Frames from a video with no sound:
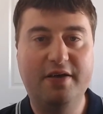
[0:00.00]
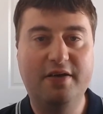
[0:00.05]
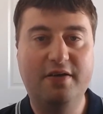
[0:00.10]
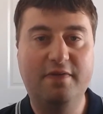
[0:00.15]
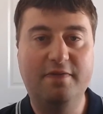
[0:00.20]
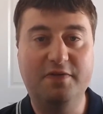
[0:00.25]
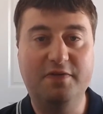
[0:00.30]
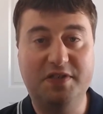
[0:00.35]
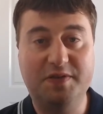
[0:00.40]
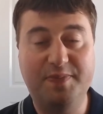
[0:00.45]

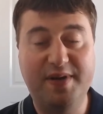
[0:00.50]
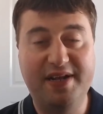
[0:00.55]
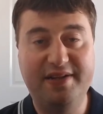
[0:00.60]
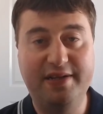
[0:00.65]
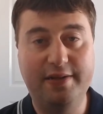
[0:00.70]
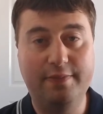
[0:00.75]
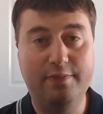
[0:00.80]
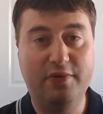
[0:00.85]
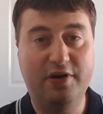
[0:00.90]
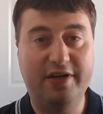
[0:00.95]
for
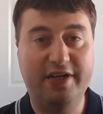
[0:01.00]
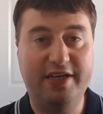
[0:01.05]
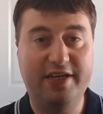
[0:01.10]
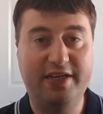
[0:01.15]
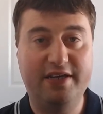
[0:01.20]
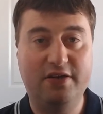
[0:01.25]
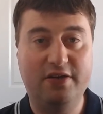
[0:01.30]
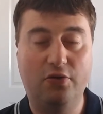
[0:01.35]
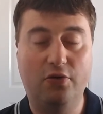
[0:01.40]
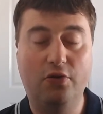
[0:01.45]
spending
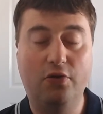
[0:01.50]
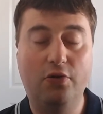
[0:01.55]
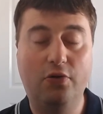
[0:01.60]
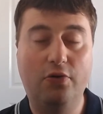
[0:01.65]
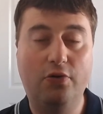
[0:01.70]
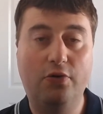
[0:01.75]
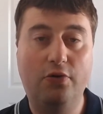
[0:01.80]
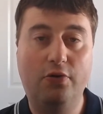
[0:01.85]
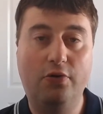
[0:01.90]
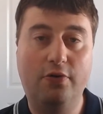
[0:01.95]
money
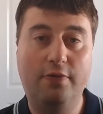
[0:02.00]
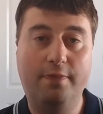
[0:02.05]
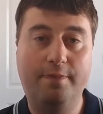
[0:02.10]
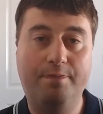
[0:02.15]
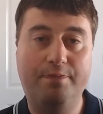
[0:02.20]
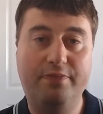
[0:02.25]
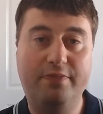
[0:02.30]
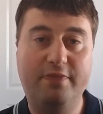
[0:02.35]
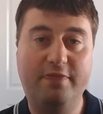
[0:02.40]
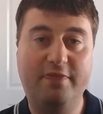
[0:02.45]
or
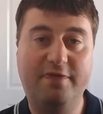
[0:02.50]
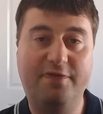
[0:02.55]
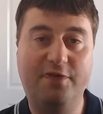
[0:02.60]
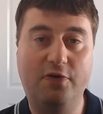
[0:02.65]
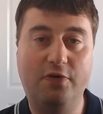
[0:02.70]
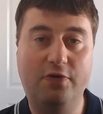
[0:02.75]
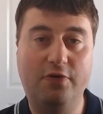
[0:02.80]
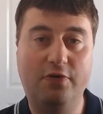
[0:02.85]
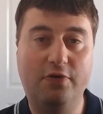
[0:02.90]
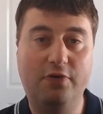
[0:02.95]

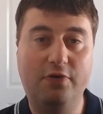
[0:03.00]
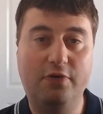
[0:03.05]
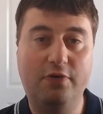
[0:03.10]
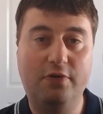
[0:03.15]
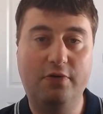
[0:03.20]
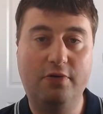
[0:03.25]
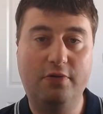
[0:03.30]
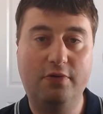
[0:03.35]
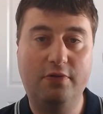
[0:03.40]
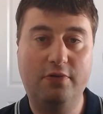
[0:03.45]
for
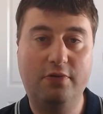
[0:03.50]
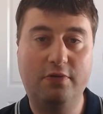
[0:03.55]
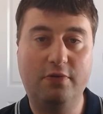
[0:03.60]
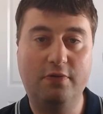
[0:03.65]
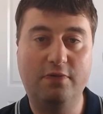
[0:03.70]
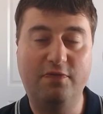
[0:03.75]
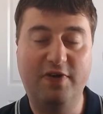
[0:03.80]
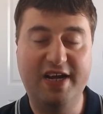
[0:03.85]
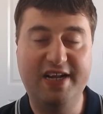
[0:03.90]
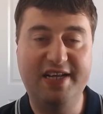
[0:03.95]

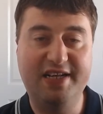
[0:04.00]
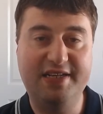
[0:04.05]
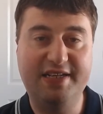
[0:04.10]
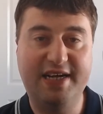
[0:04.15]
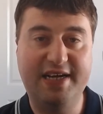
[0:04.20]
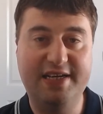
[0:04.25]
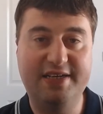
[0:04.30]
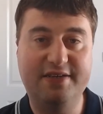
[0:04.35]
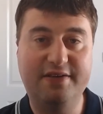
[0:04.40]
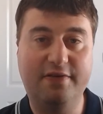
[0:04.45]
rainy
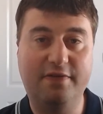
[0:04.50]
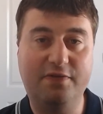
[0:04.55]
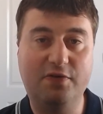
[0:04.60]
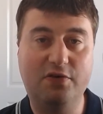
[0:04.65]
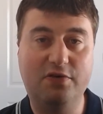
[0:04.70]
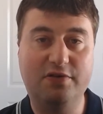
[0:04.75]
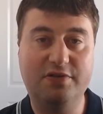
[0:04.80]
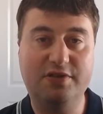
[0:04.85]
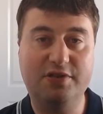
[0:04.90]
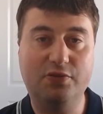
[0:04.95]
day, of
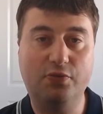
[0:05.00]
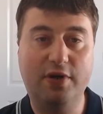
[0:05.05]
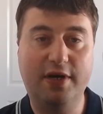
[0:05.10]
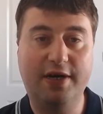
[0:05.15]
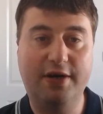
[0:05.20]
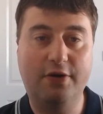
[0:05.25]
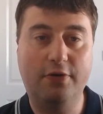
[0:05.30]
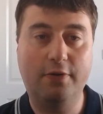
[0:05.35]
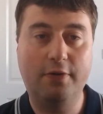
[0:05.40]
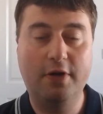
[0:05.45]
course, as
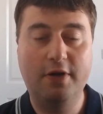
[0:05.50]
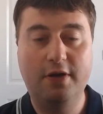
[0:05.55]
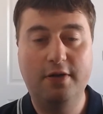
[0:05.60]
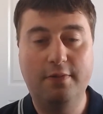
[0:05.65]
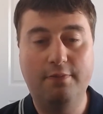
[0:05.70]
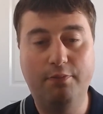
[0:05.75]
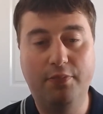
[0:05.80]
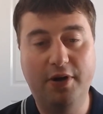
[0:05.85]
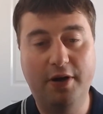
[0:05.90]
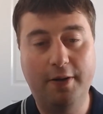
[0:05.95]
well.
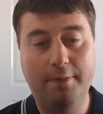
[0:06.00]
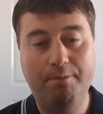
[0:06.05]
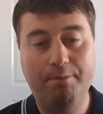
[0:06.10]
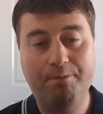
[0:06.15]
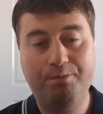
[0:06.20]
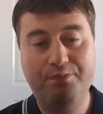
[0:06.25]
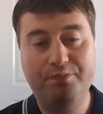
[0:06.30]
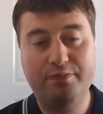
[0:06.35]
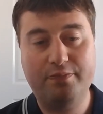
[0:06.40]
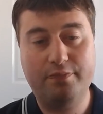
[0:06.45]
But
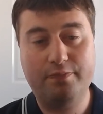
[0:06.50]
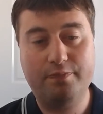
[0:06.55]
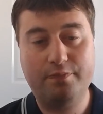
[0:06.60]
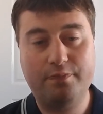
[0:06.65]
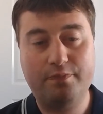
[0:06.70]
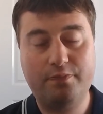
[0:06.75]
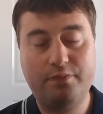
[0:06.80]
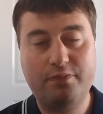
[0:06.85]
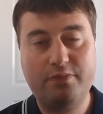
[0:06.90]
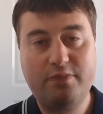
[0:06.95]

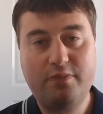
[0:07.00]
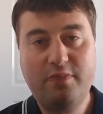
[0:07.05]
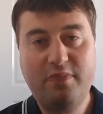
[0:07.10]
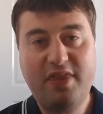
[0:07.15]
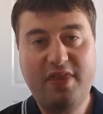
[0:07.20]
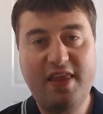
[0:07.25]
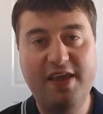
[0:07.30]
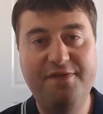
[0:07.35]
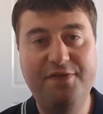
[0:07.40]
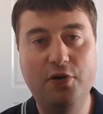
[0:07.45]

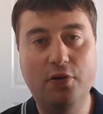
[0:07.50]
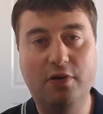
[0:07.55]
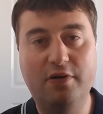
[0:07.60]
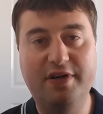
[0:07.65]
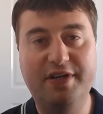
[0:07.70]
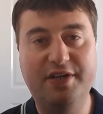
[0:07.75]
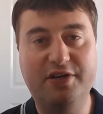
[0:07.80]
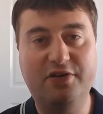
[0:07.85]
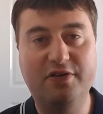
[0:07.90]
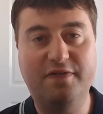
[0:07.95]
if you're
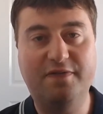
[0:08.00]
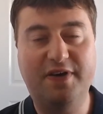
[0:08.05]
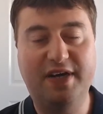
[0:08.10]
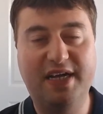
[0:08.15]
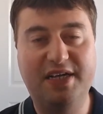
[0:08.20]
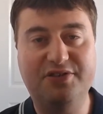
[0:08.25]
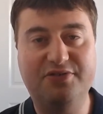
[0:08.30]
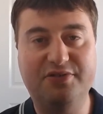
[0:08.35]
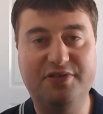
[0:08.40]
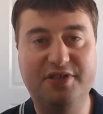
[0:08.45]
in a good
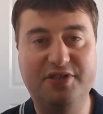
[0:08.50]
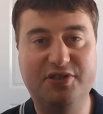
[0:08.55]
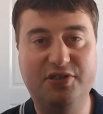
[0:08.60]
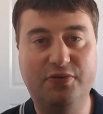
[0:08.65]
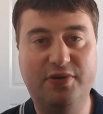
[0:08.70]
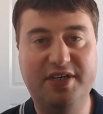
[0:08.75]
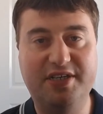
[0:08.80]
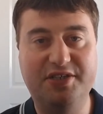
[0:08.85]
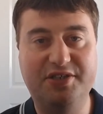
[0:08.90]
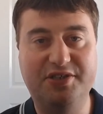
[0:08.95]
financial
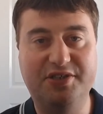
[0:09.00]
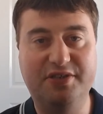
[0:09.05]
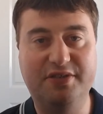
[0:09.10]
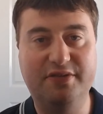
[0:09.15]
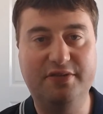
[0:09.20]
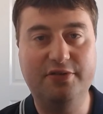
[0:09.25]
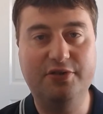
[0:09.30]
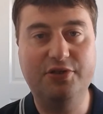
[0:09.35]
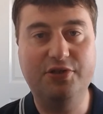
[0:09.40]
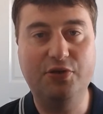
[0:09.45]

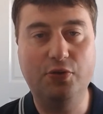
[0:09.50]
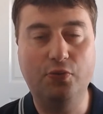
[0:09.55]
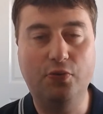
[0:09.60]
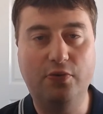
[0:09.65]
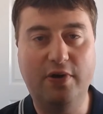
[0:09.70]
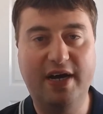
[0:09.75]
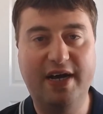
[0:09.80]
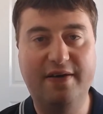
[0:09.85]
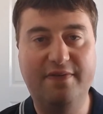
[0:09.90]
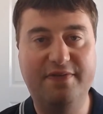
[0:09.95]
situation, you will
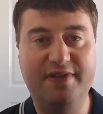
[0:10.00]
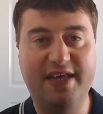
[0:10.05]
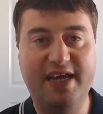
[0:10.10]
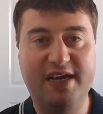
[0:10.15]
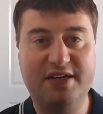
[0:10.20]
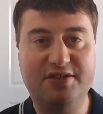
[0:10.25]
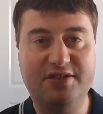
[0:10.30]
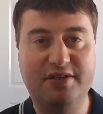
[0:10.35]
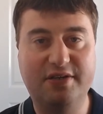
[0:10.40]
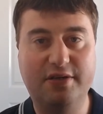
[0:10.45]
have the
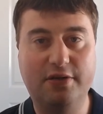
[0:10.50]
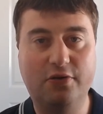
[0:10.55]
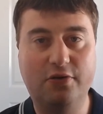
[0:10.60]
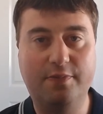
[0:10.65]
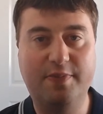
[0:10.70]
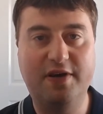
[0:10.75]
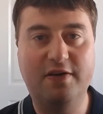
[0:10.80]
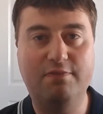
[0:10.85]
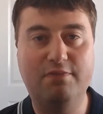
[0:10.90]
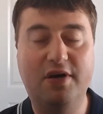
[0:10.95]
extra little
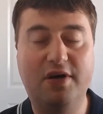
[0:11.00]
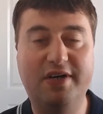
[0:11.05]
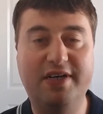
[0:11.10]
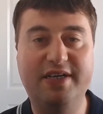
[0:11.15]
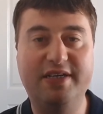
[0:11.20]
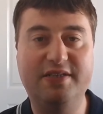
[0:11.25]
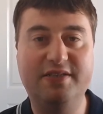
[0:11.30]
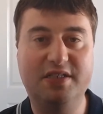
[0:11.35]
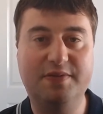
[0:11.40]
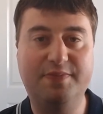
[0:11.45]
bit of
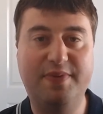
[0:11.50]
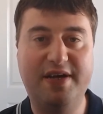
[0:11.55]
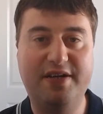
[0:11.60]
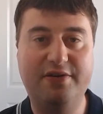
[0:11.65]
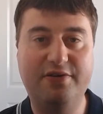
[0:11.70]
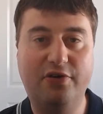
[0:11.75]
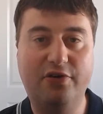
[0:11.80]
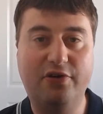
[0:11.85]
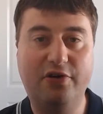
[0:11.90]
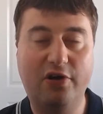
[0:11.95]
money to
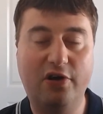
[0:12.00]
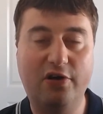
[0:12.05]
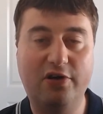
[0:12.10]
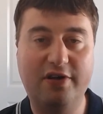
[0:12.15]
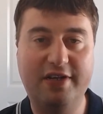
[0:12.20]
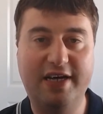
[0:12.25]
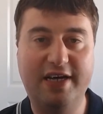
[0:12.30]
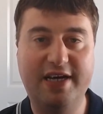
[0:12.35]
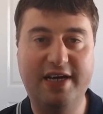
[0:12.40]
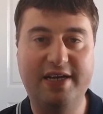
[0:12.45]
spend on a
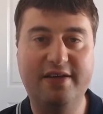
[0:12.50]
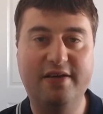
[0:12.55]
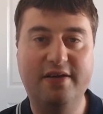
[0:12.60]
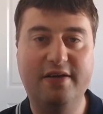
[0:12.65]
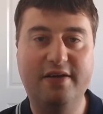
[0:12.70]
holiday.